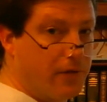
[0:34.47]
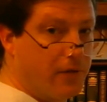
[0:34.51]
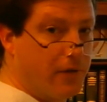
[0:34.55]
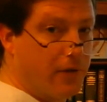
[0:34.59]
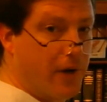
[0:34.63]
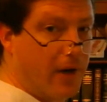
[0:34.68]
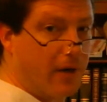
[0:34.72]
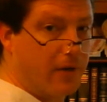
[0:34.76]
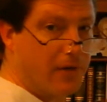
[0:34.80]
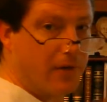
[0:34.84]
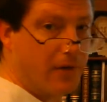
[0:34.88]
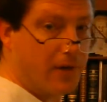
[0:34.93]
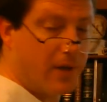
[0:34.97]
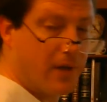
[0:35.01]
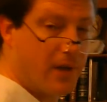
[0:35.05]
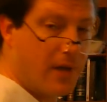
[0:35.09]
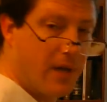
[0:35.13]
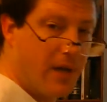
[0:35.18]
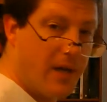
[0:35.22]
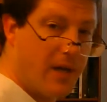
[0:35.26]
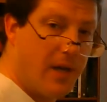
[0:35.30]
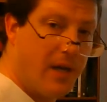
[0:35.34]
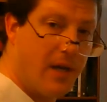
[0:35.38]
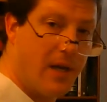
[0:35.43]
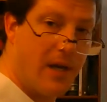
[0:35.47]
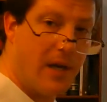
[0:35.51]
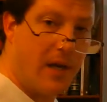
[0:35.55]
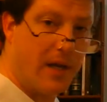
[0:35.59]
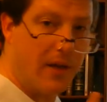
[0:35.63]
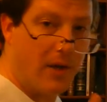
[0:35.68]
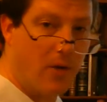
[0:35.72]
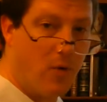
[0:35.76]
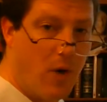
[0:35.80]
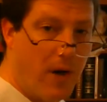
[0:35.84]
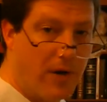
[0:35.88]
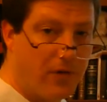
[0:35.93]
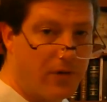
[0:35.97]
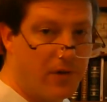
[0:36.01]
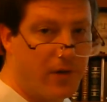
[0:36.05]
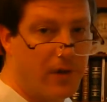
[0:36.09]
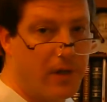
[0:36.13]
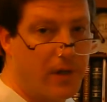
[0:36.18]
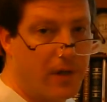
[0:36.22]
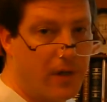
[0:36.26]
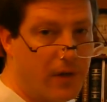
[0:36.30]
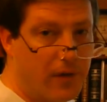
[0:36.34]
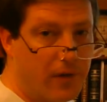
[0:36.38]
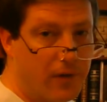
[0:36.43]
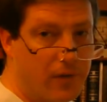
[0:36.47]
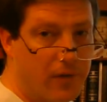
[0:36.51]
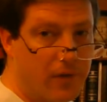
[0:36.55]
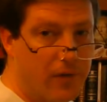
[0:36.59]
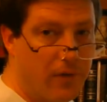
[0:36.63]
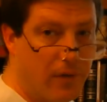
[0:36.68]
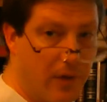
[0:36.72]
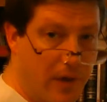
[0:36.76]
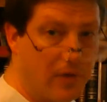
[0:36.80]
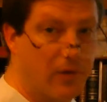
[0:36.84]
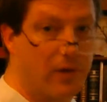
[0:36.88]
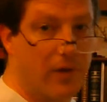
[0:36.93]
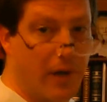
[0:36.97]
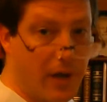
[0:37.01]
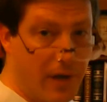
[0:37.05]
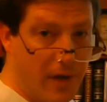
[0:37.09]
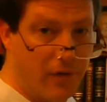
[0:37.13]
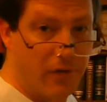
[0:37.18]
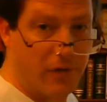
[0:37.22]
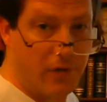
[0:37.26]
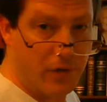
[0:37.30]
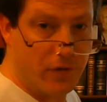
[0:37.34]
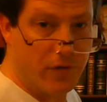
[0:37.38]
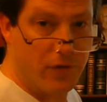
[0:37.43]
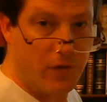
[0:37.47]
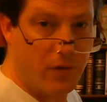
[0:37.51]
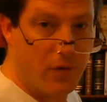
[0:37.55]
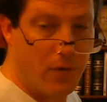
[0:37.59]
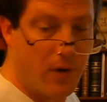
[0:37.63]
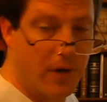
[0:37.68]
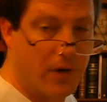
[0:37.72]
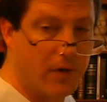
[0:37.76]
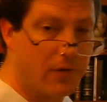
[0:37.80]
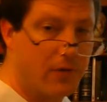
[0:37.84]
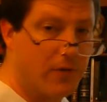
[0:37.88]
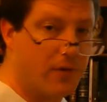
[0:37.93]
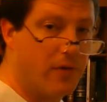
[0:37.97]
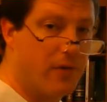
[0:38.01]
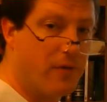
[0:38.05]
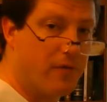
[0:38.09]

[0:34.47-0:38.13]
direction. And the question I asked you, actually I asked you two questions.